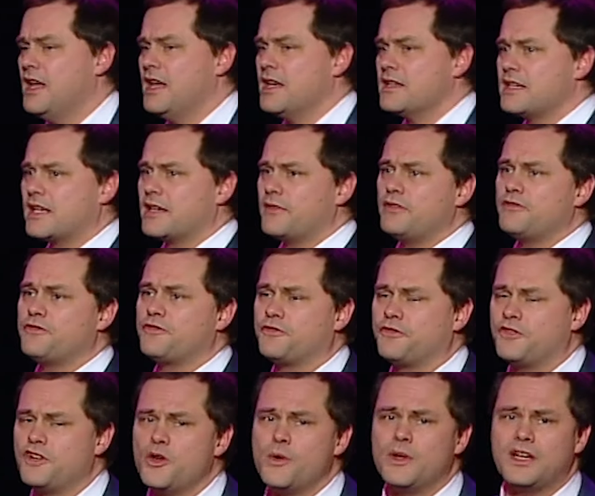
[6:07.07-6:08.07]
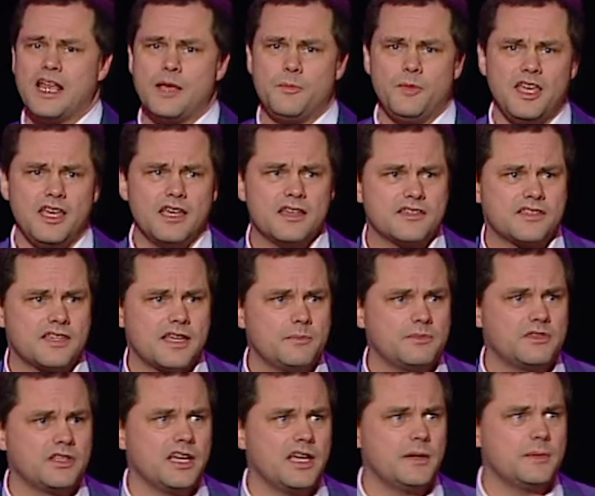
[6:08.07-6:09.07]
It's like having flu and ME at the
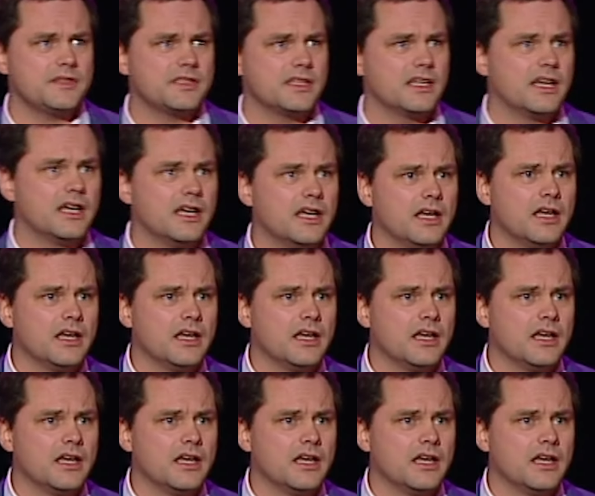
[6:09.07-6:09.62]
same time, isn't it?